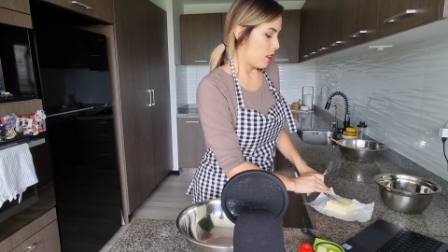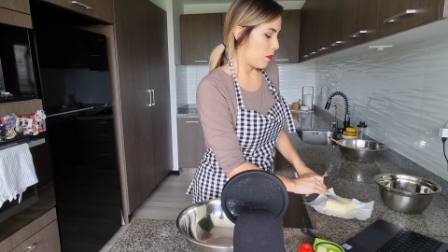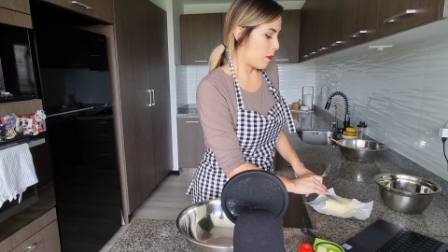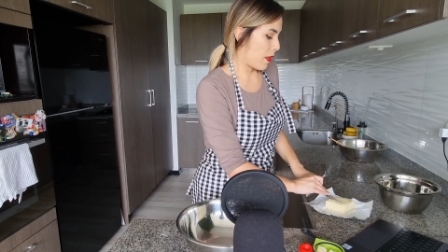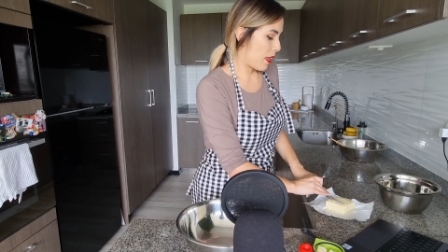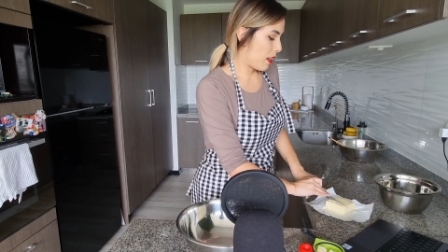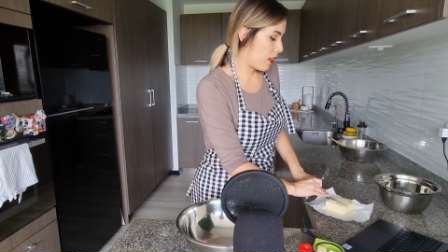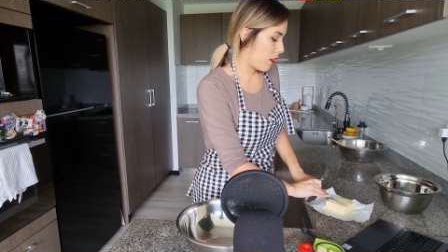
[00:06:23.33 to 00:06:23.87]

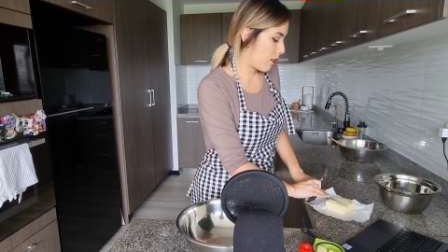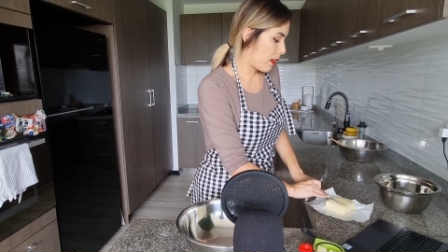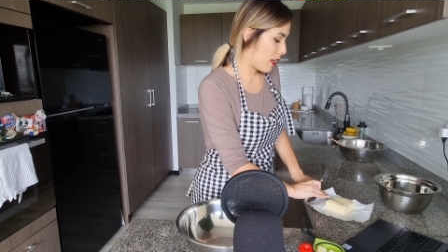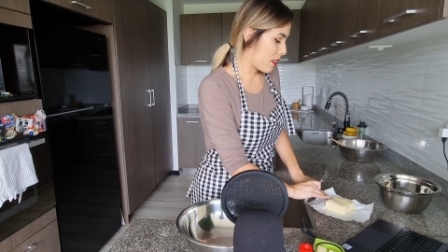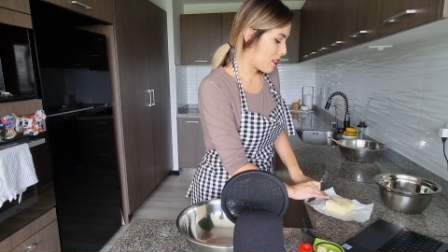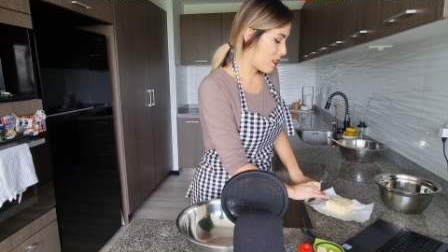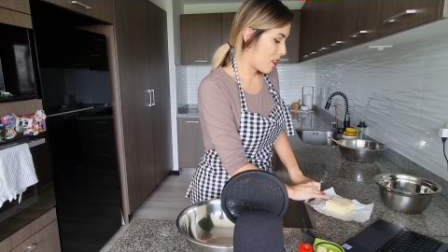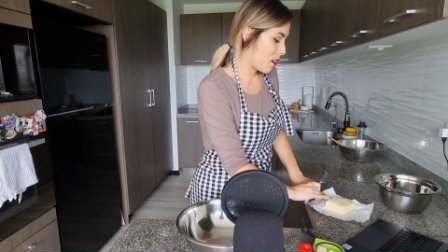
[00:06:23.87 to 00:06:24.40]
But
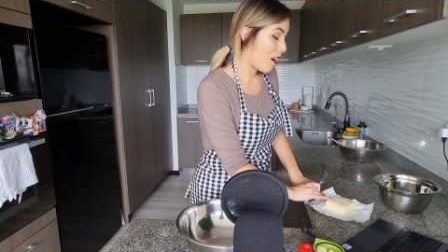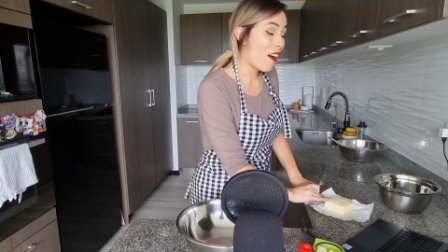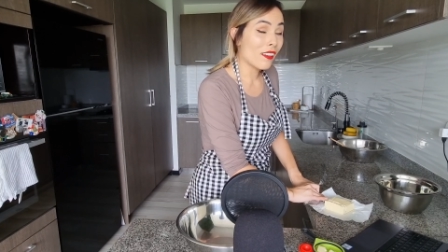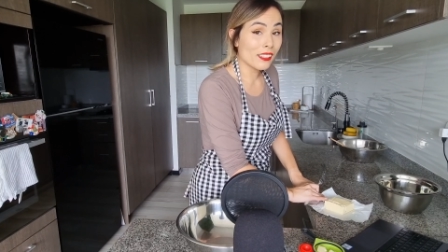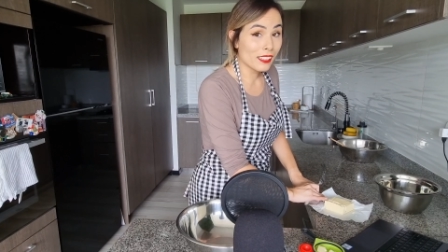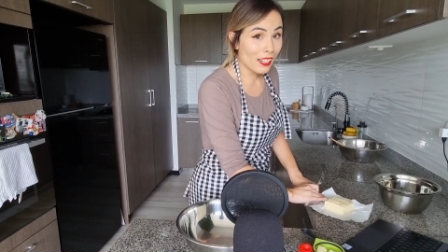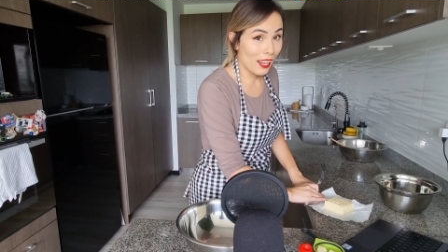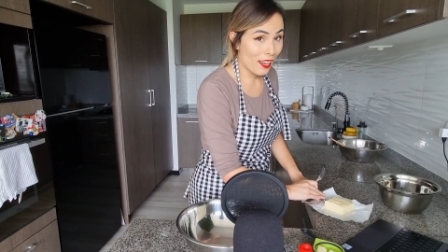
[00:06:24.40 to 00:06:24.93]
anyways,
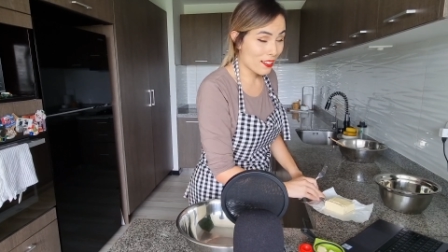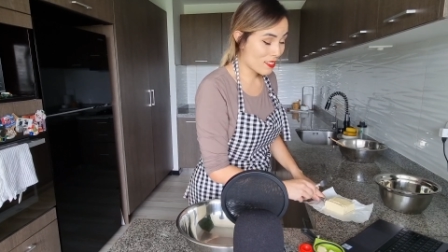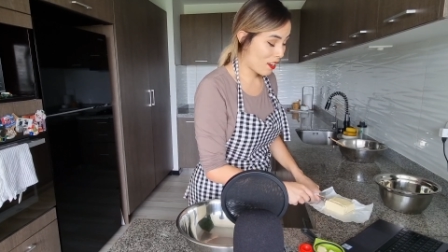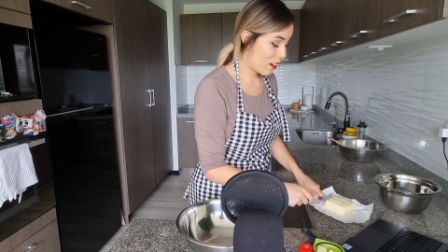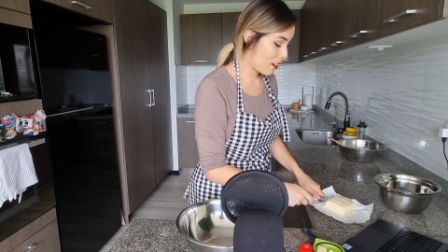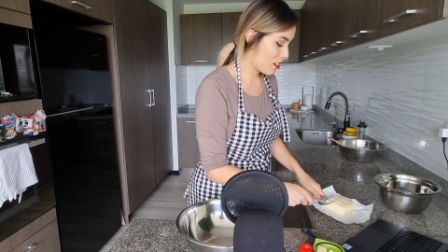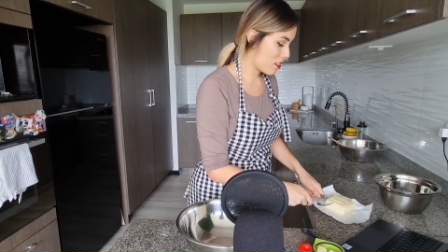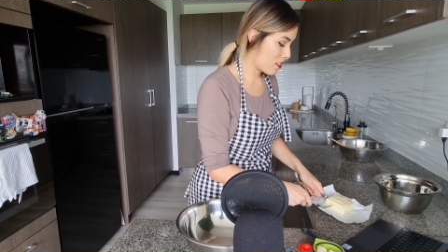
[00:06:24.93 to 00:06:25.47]
holidays
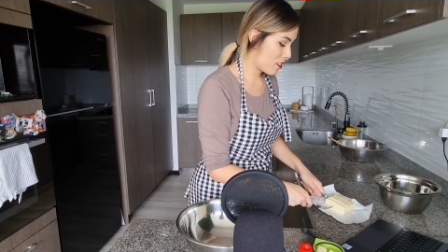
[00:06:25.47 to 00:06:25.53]
are